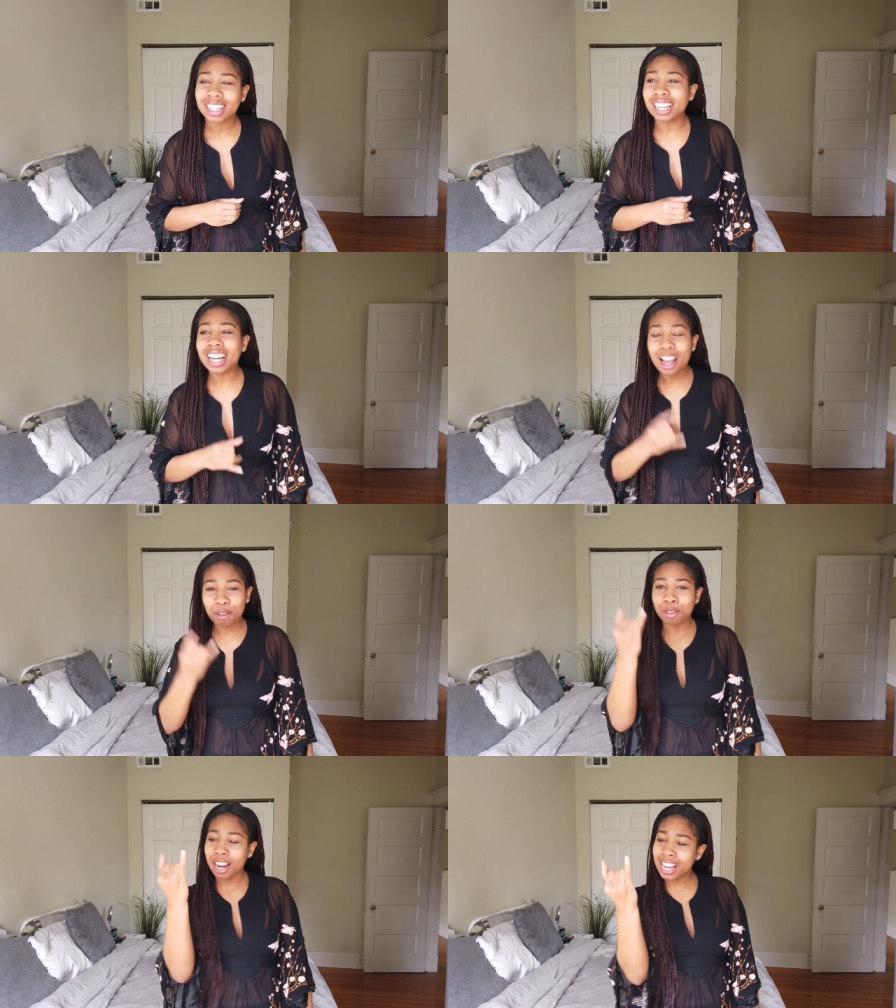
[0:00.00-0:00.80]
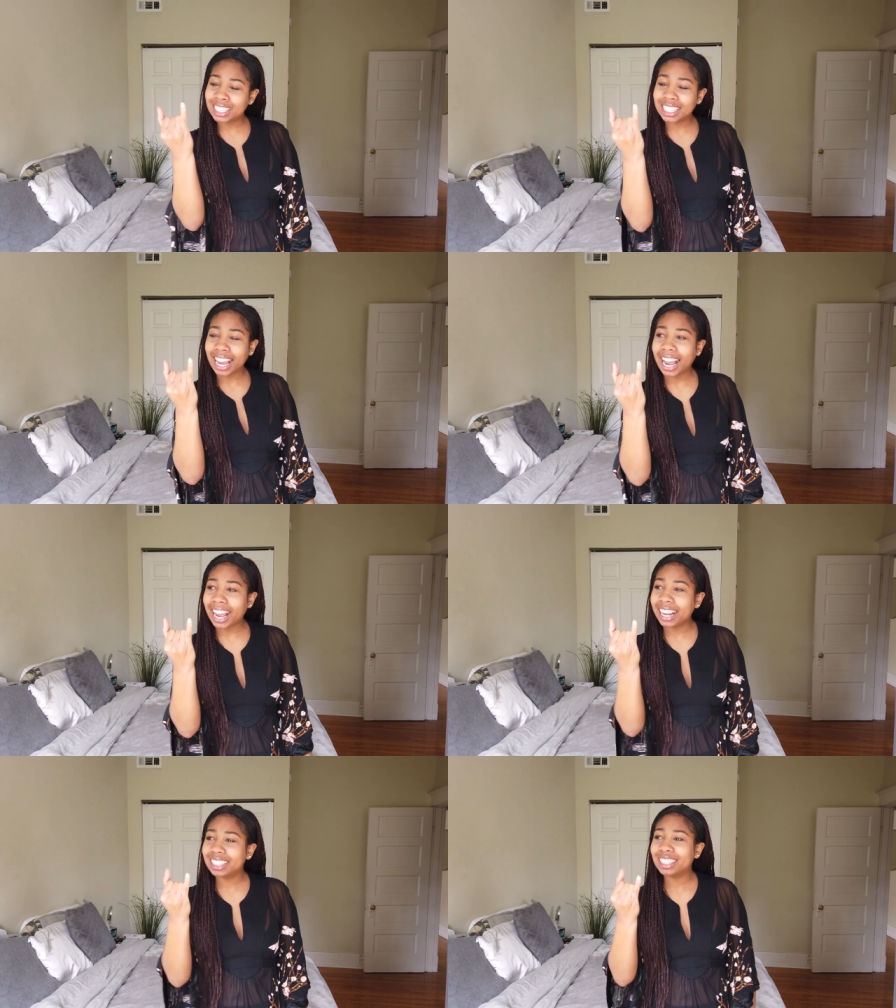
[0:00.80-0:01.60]
Like they had Ray
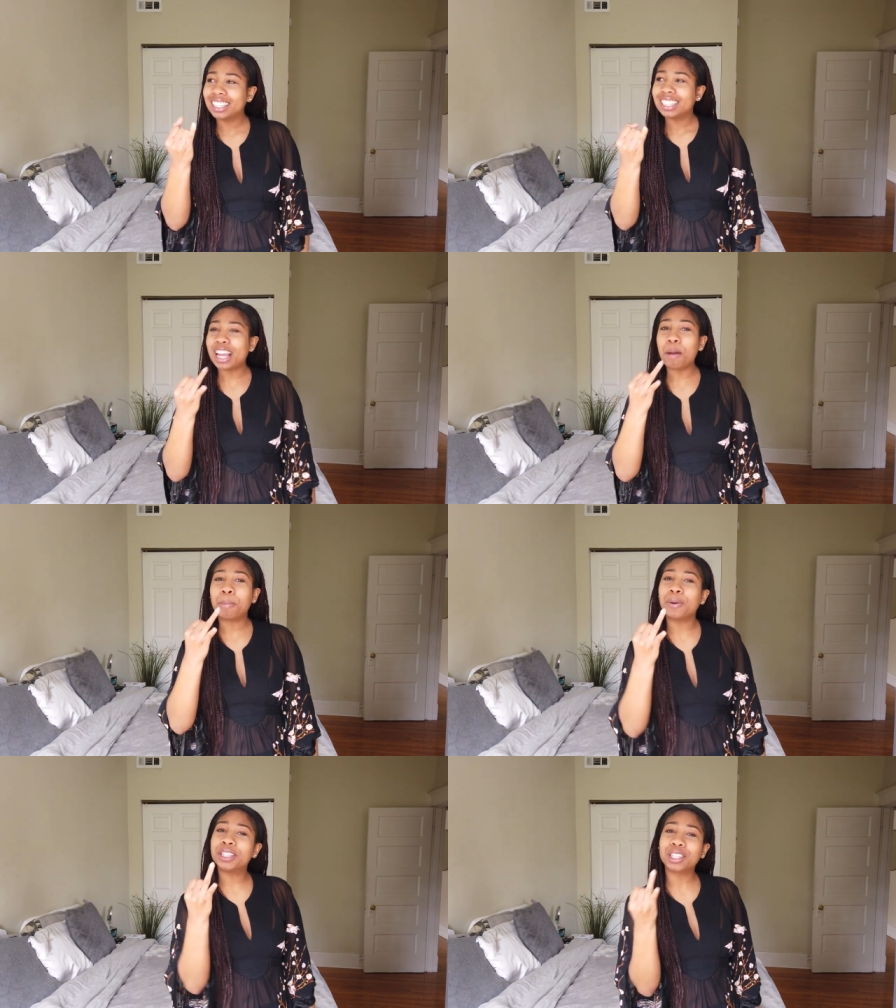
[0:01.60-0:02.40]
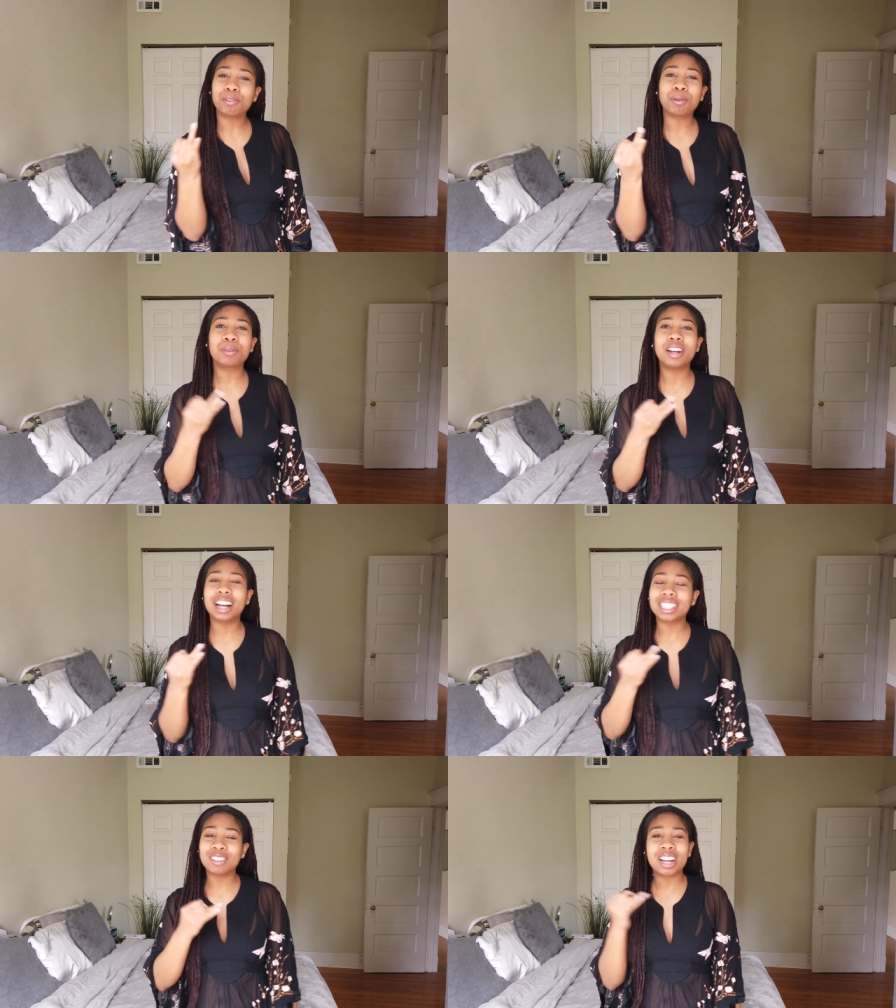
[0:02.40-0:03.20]
J, they had Porsha from Real
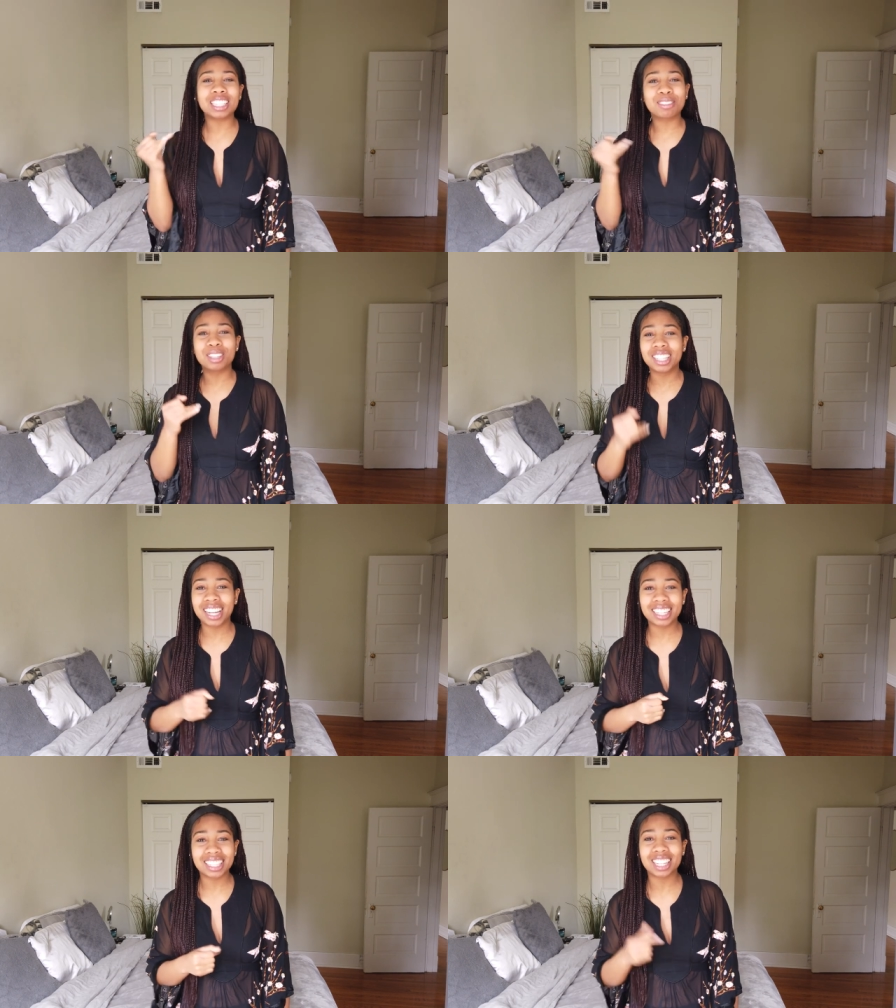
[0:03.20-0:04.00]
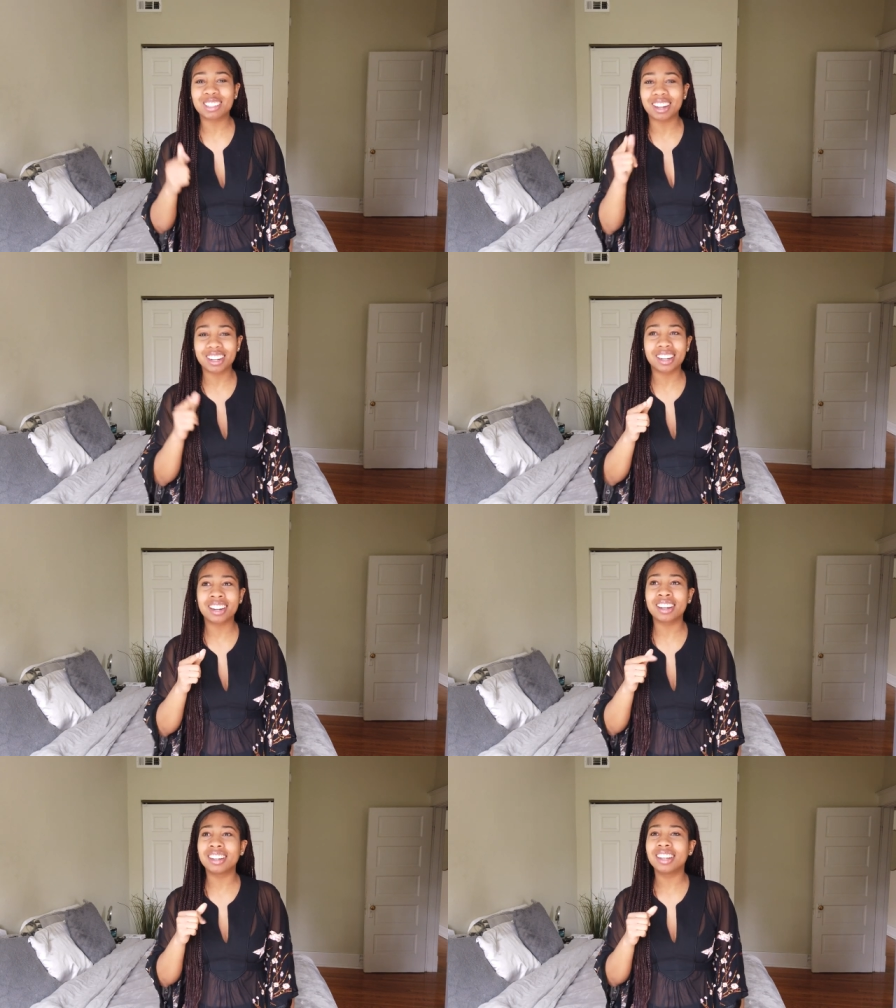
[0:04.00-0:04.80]
Housewives of Atlanta, that's my
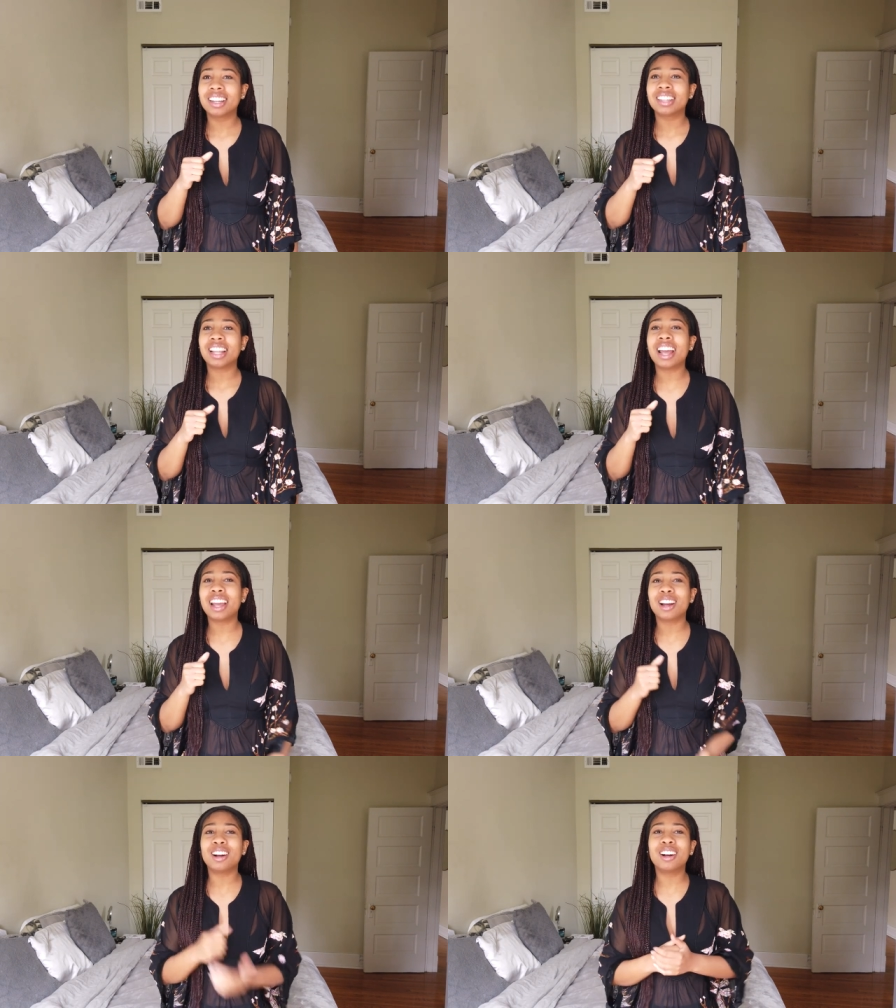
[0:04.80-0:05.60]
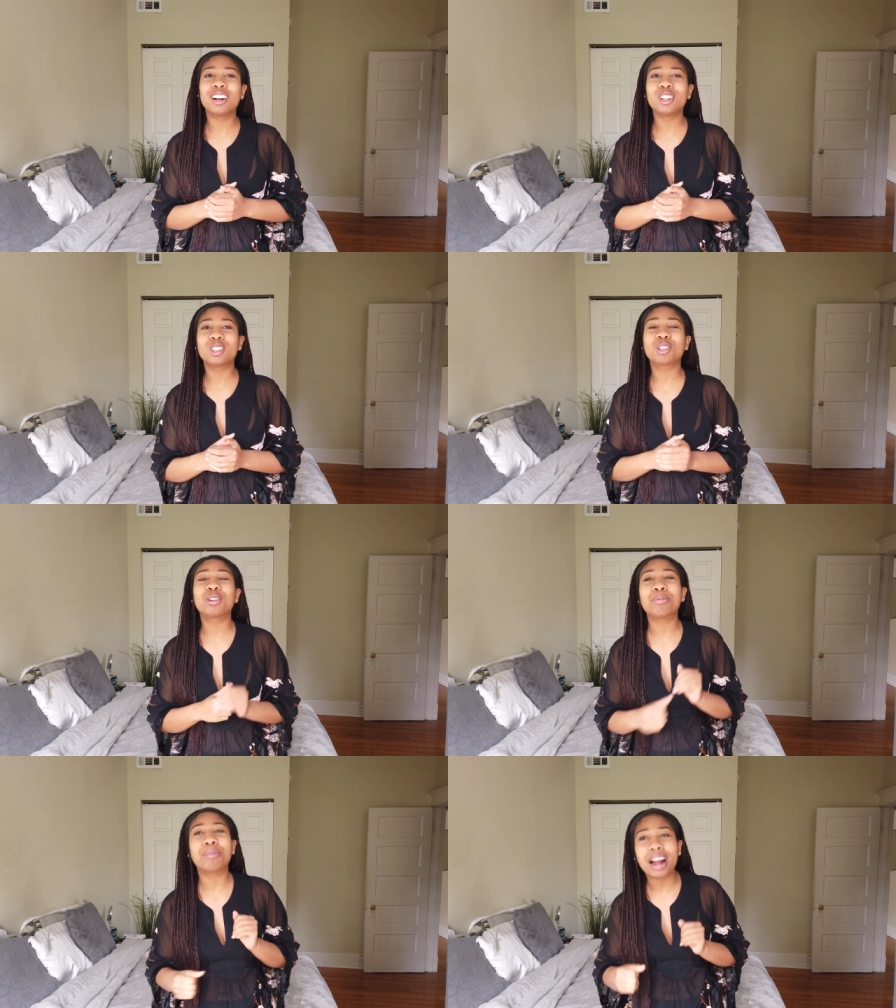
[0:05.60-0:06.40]
girl. They had uh
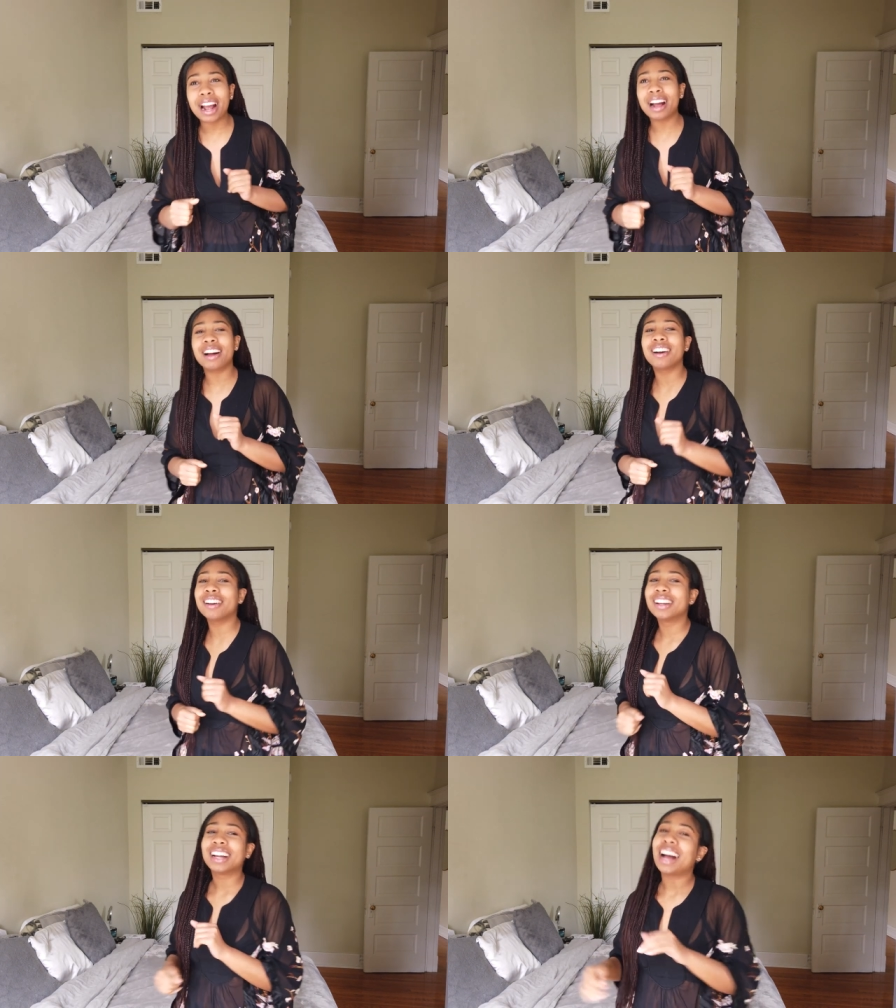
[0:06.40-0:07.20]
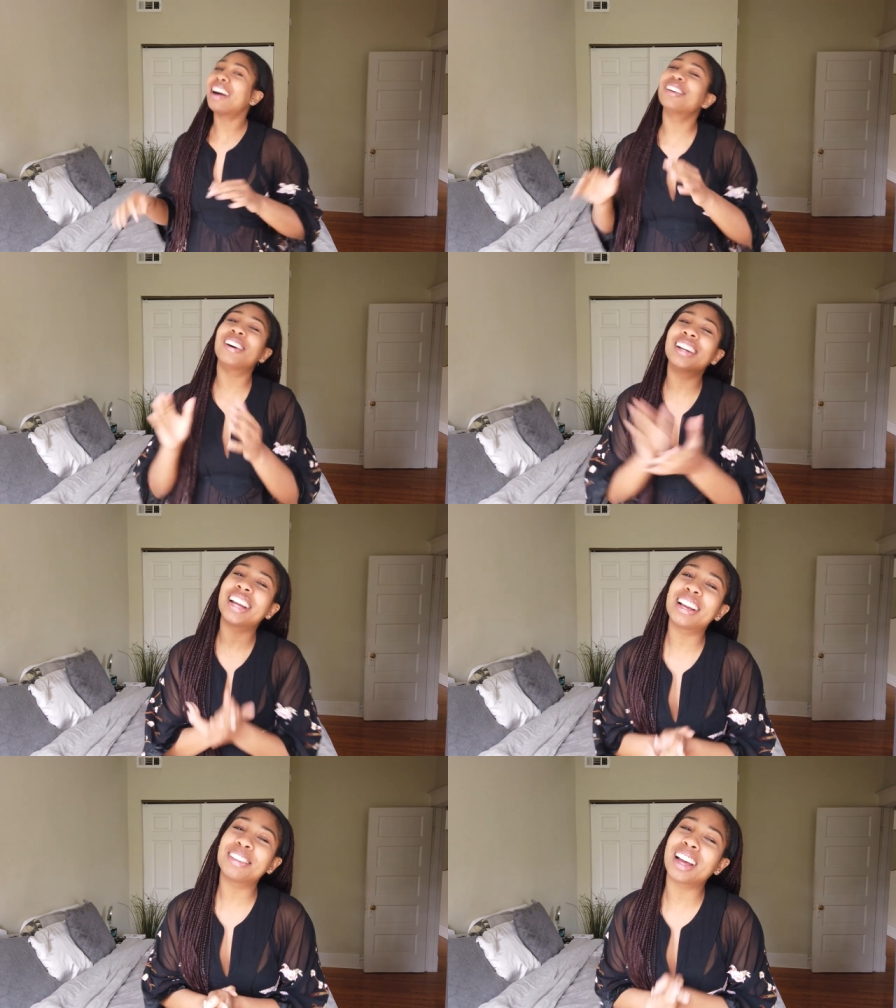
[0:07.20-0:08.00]
Trudy Proud. I don't know
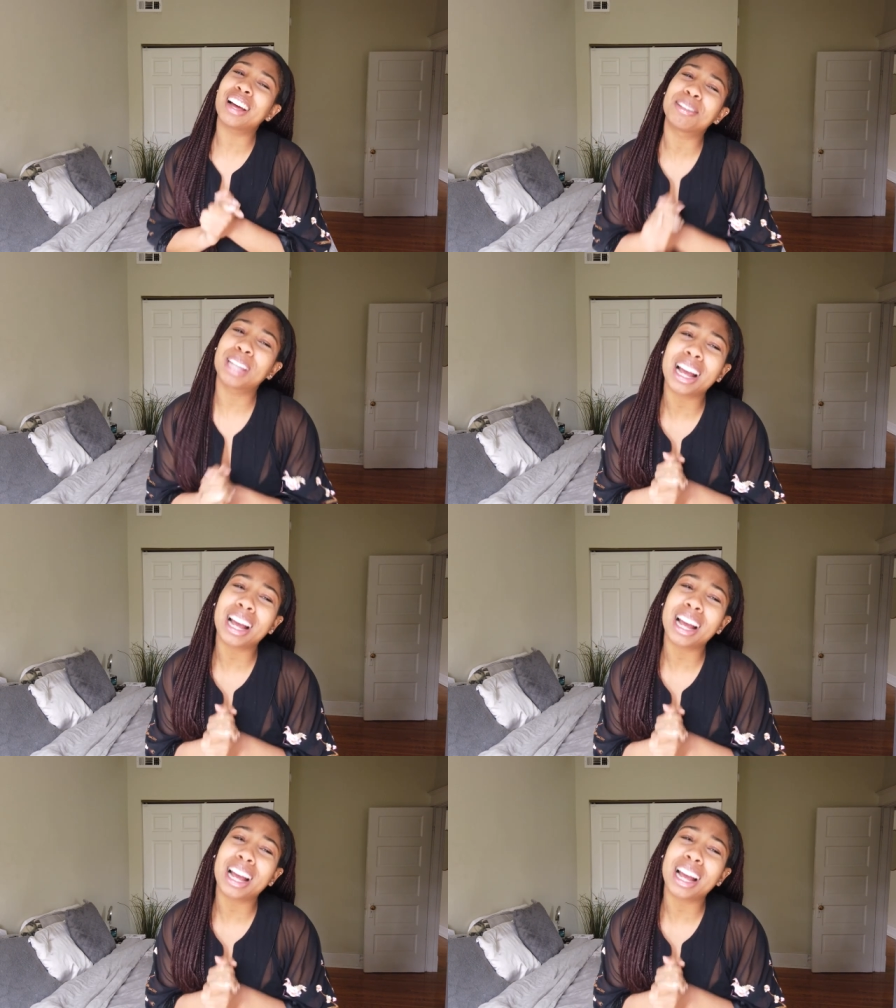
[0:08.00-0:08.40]
her name, y'all.